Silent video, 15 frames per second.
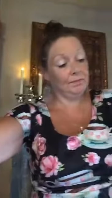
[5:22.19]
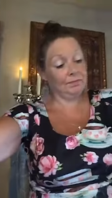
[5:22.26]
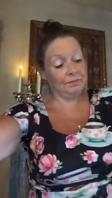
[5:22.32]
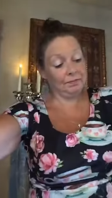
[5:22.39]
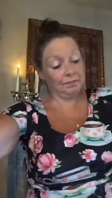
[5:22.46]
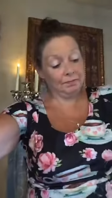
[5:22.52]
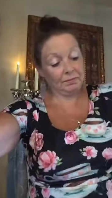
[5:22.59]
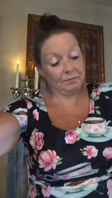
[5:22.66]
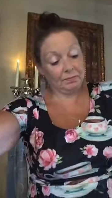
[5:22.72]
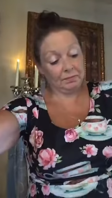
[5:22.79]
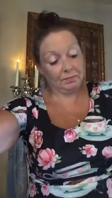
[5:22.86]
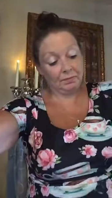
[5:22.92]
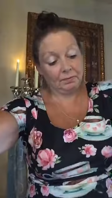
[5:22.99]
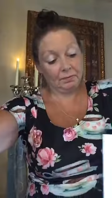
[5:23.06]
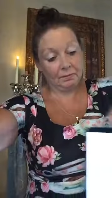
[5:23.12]

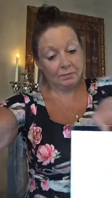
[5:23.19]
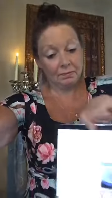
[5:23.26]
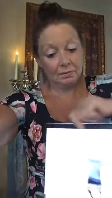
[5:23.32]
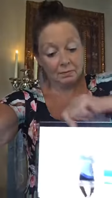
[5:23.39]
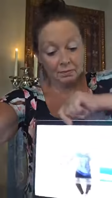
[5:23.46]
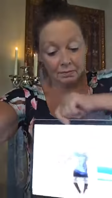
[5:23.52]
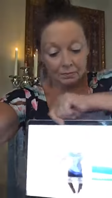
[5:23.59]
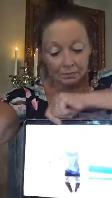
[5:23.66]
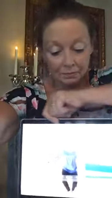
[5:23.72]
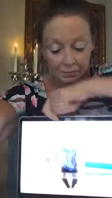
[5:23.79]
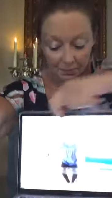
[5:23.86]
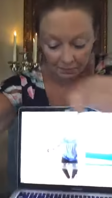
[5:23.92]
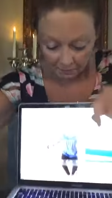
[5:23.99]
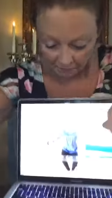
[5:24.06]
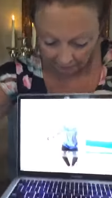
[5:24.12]

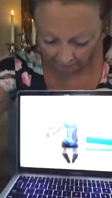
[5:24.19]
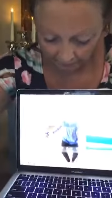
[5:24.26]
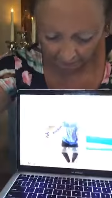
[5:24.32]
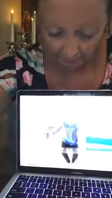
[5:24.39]
Nothing is said.